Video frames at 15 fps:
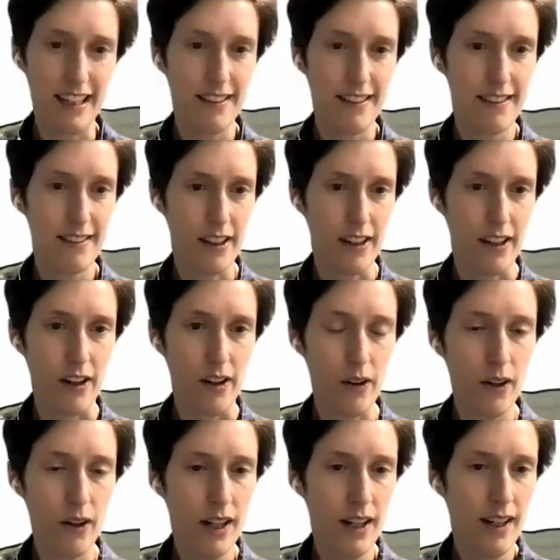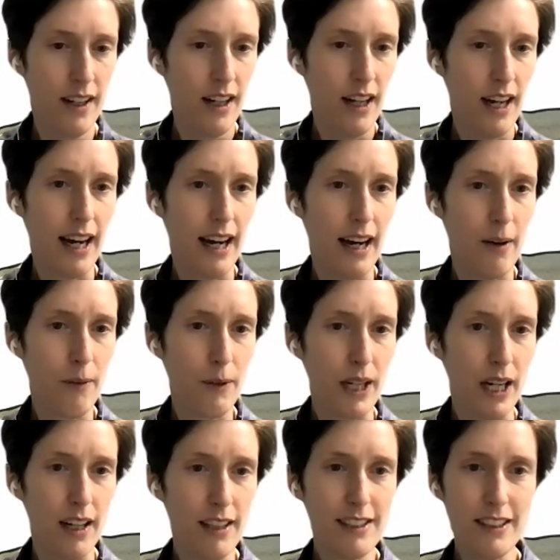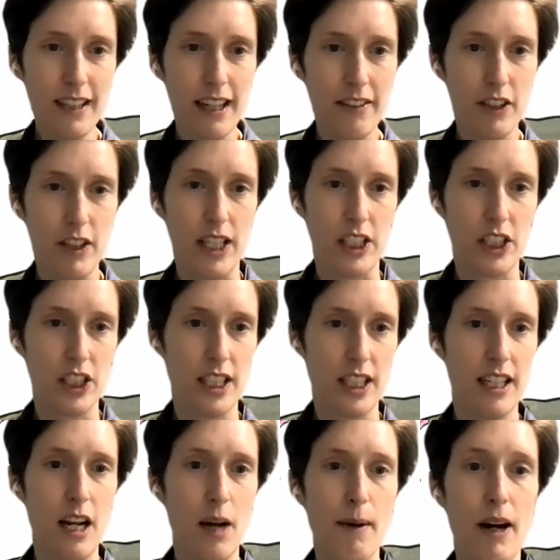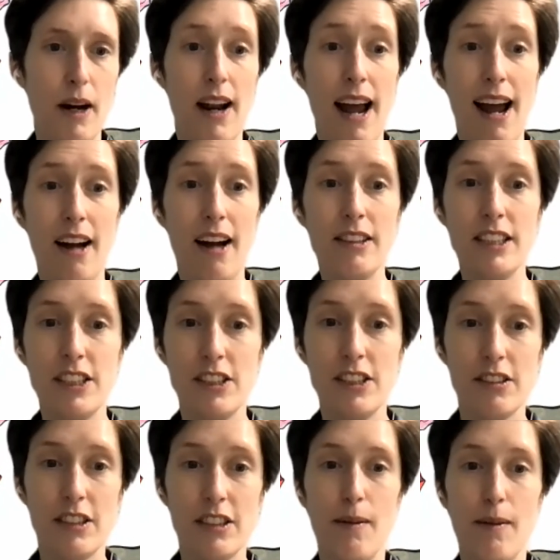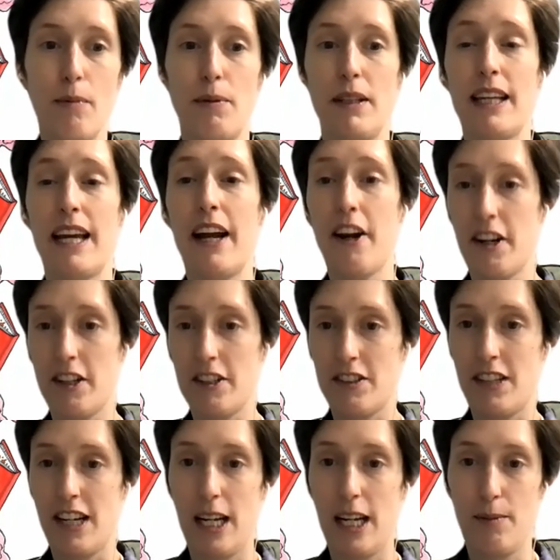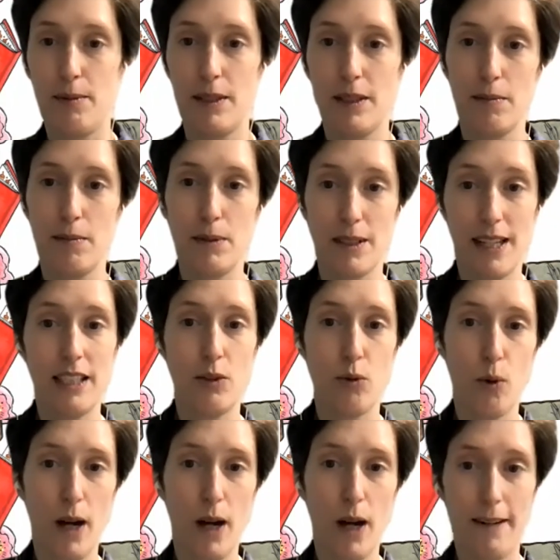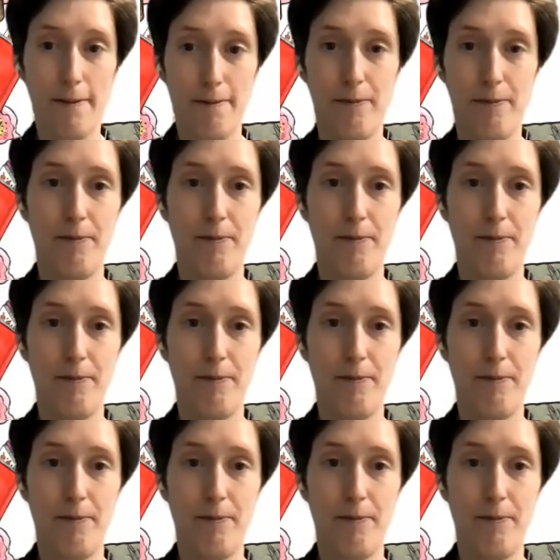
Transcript: So um, we also have a question about how did you come up with character names besides Juana?